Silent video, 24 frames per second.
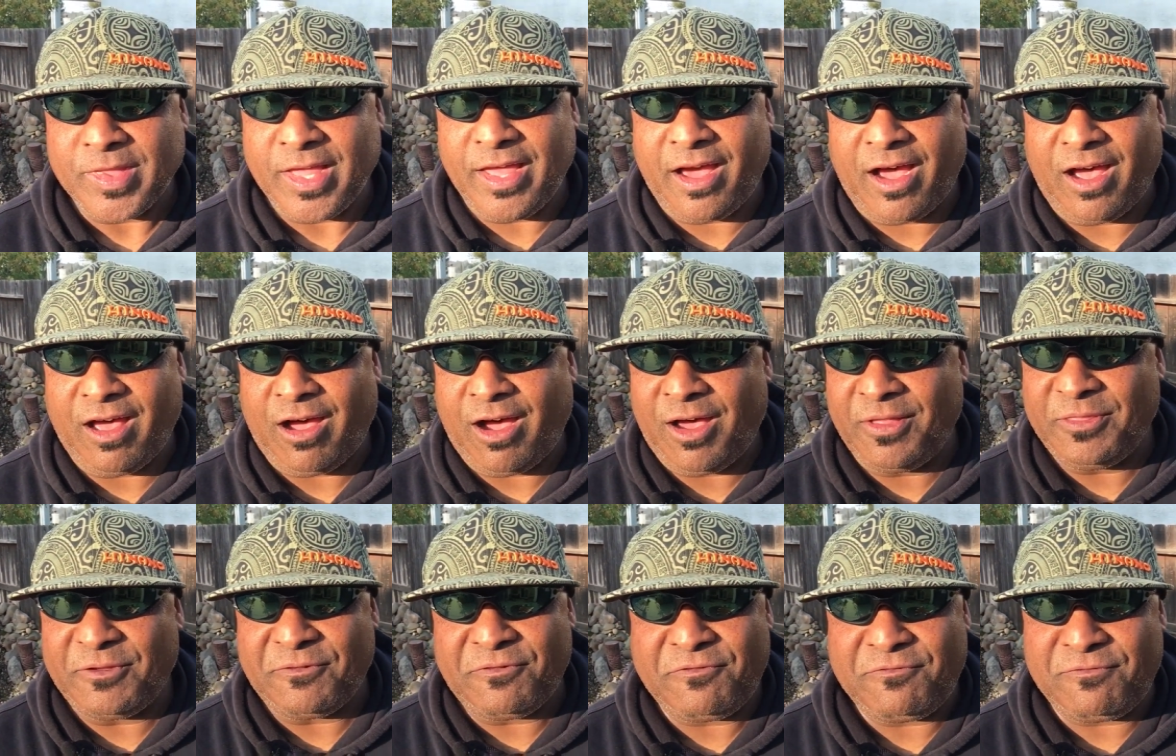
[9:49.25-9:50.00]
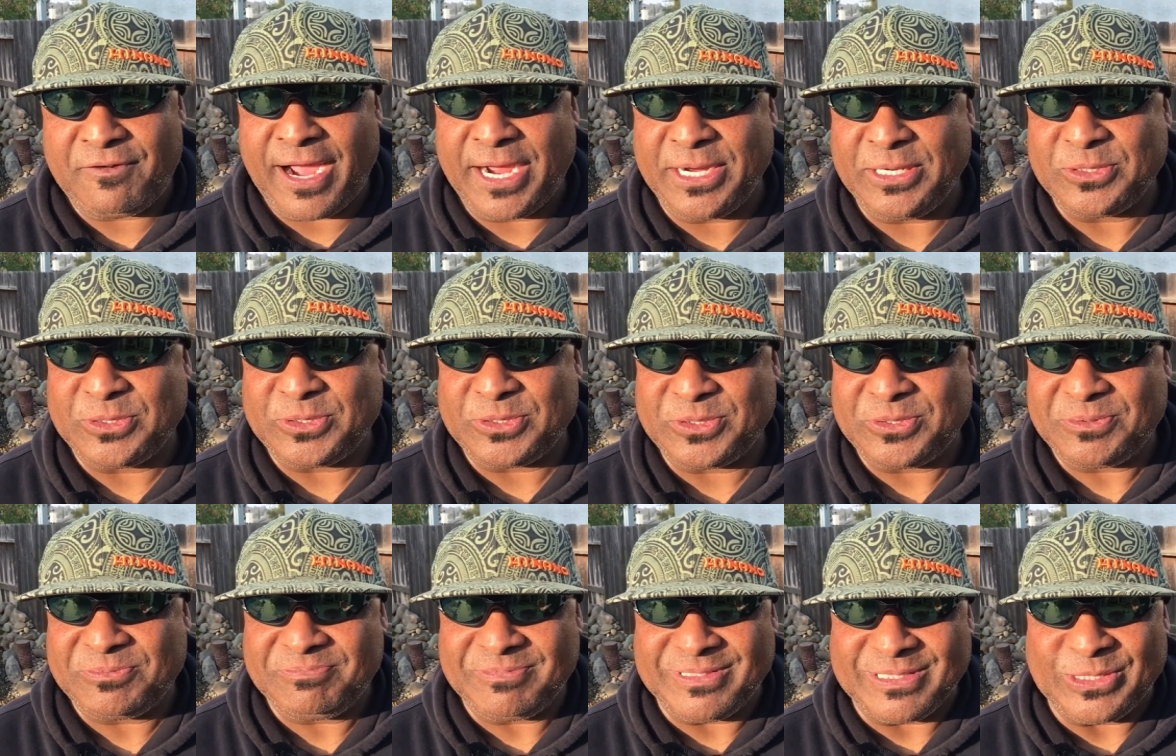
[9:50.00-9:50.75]
uh, on the
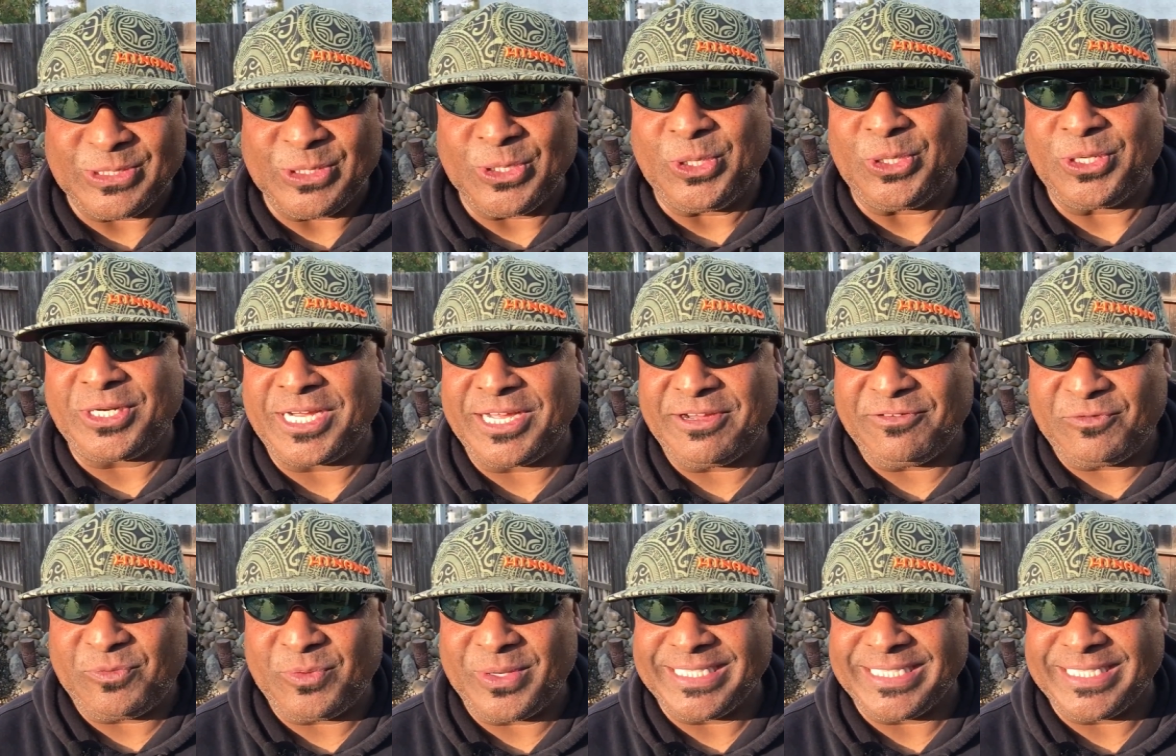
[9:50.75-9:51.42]
final look of